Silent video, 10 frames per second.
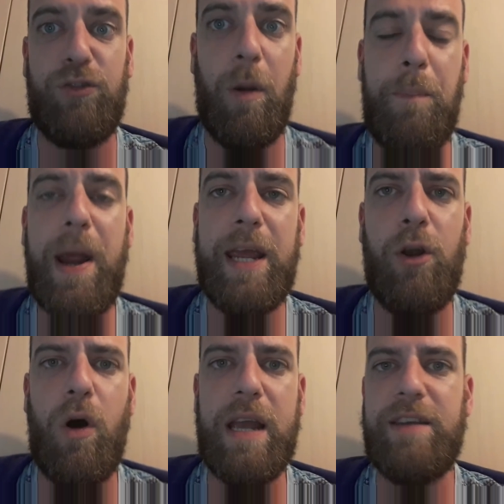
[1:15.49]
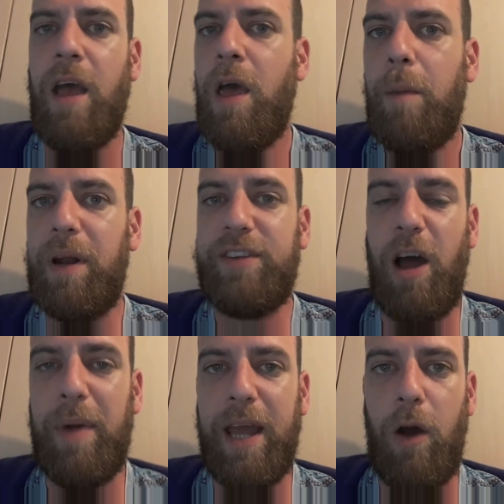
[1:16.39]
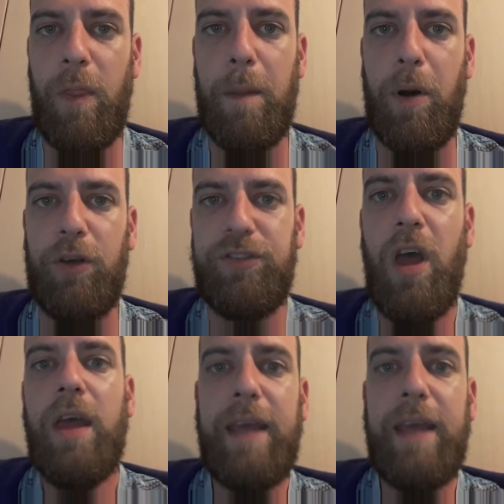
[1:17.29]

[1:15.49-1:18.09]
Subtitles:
So I'm pretty annoyed by the time I get on the bus.